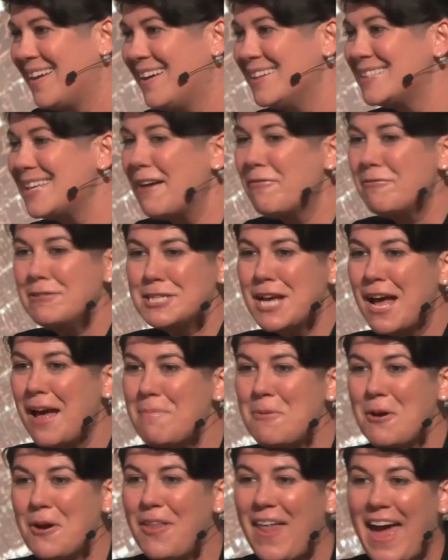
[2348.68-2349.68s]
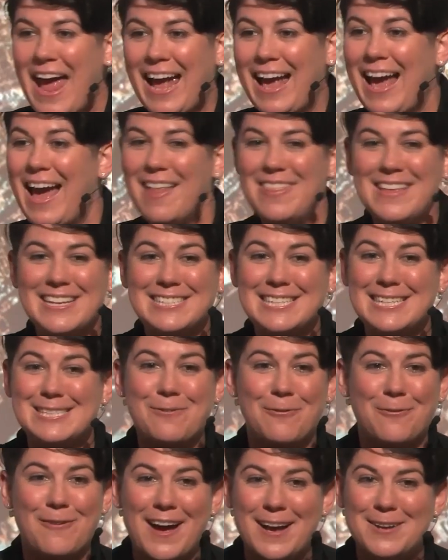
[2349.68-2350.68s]
So every time you're like, this is
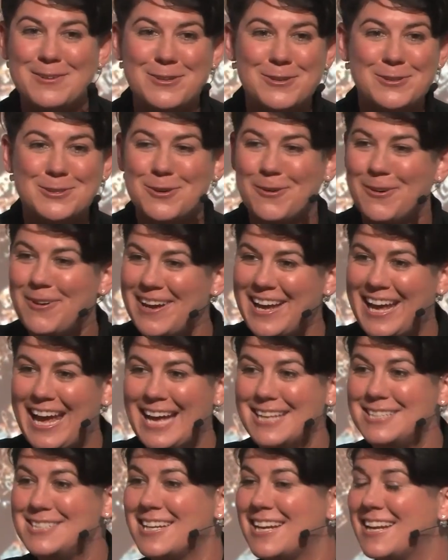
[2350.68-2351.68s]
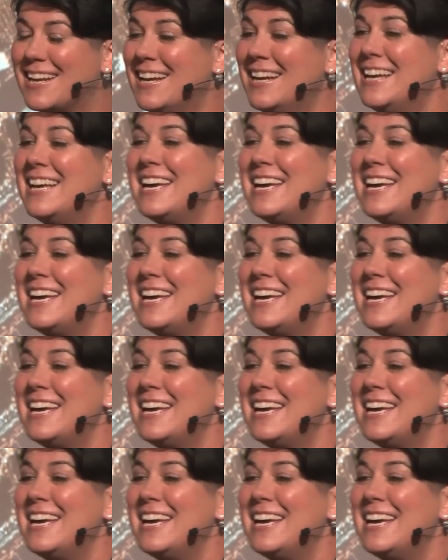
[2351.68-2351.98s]
fun, new toy, gadget,